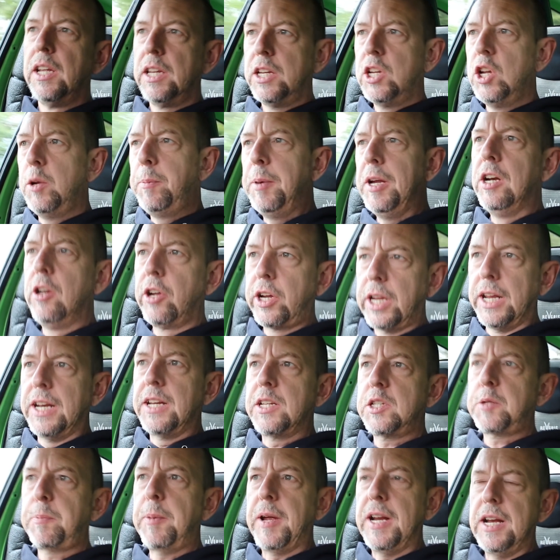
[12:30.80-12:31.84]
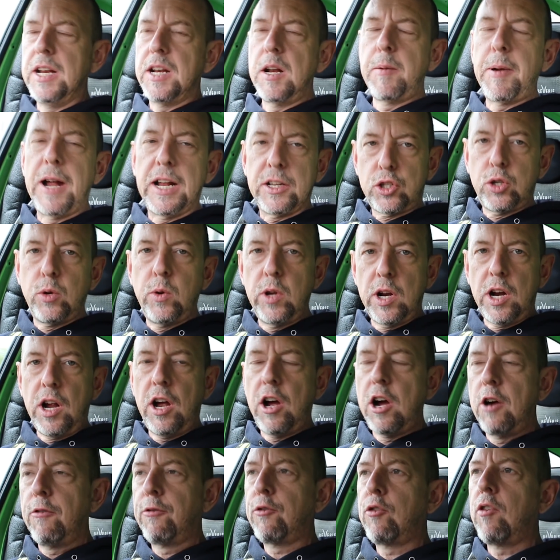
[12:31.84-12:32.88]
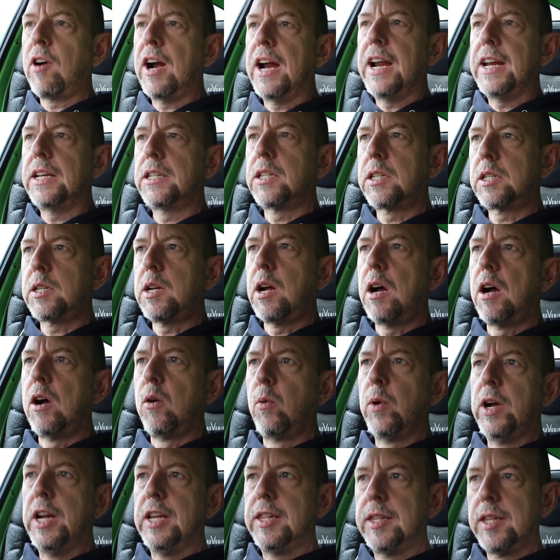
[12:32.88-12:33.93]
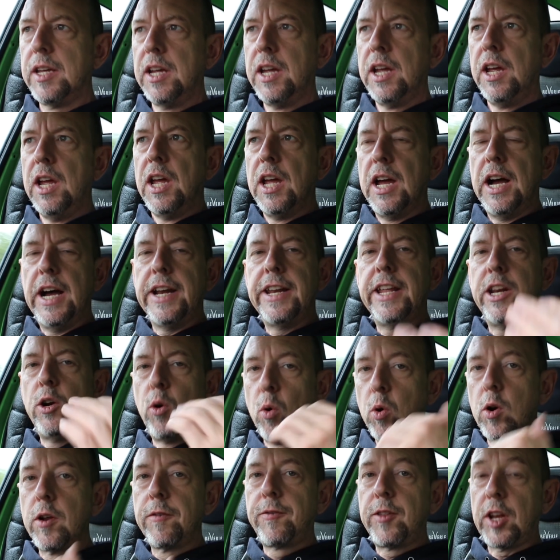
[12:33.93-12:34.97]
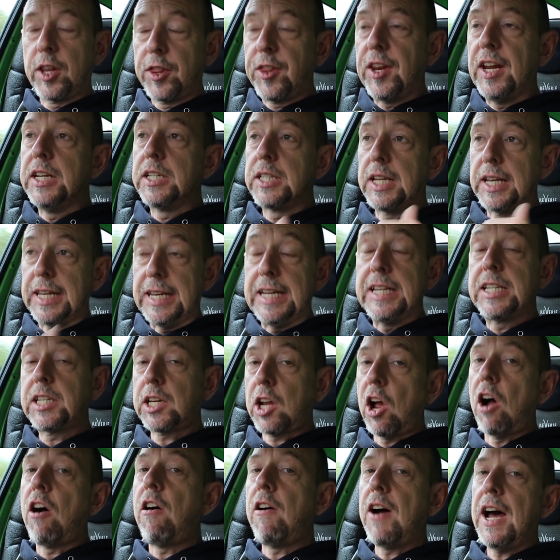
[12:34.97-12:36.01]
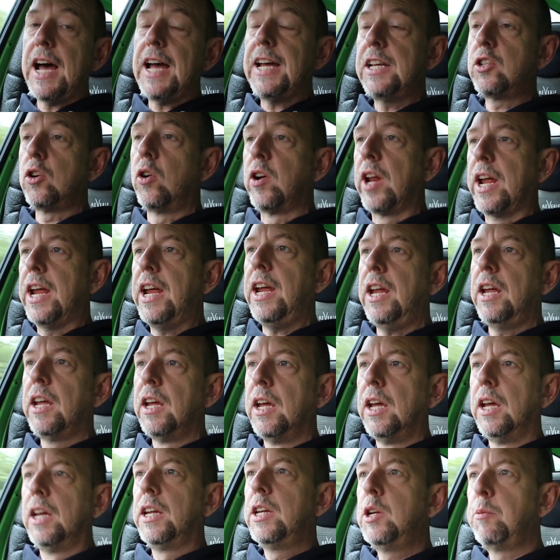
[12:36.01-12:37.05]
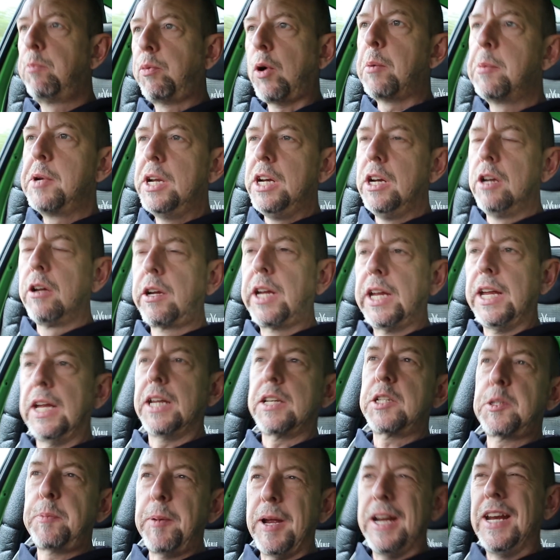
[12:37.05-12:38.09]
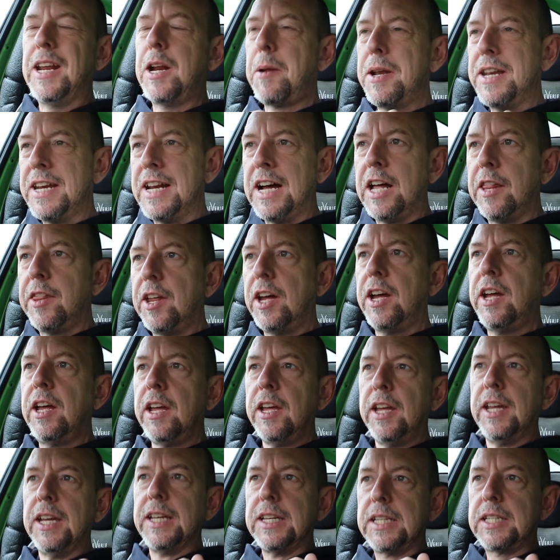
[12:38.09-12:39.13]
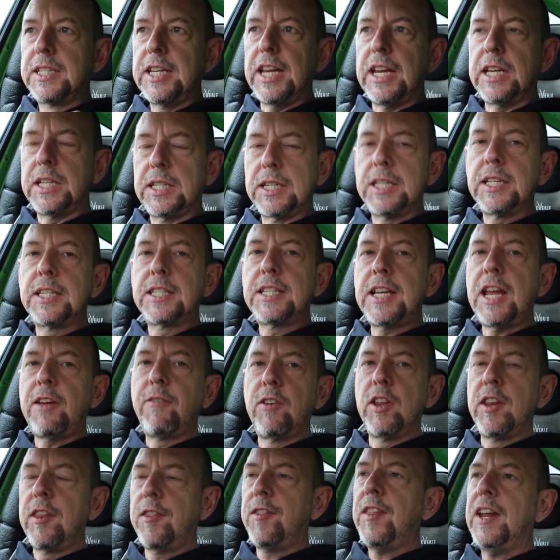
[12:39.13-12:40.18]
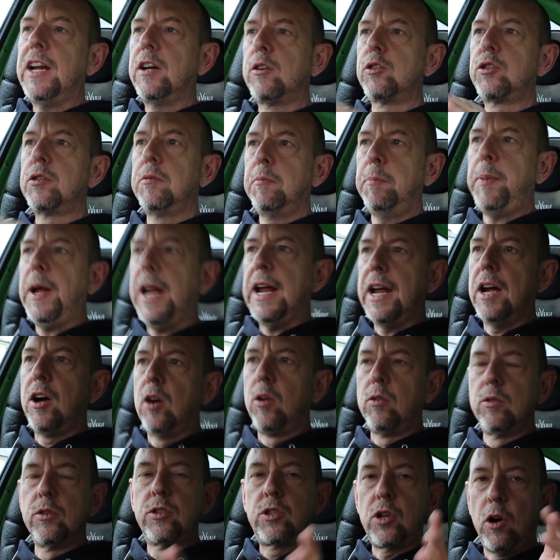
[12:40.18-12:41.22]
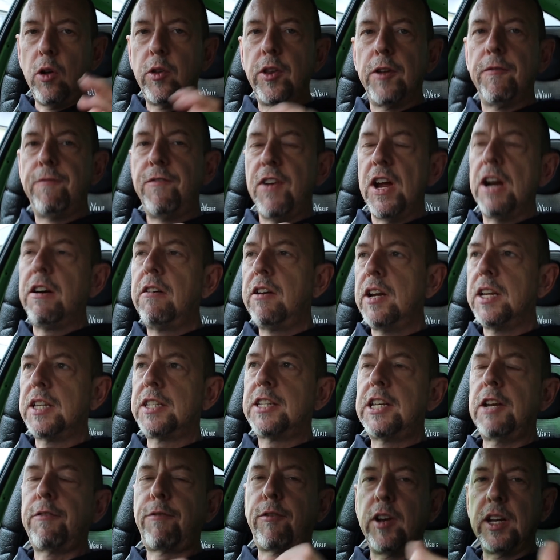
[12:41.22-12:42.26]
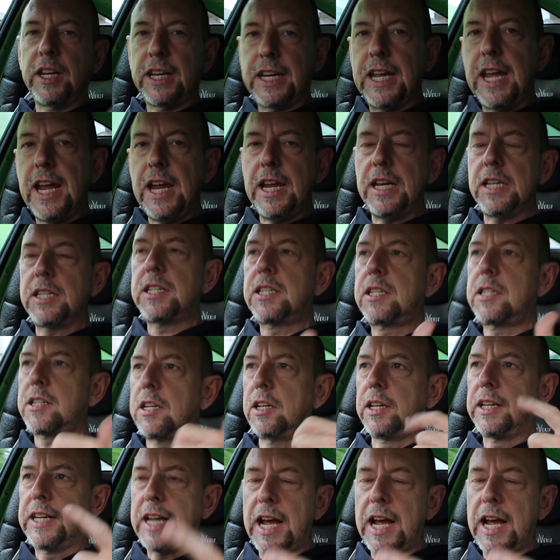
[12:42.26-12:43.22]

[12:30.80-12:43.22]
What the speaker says: you'd be looking at spending about £2.5 grand to start with, and then all of the things that this car has on it, you're probably looking at spending another £6,000 to £7,000 on the various different kits and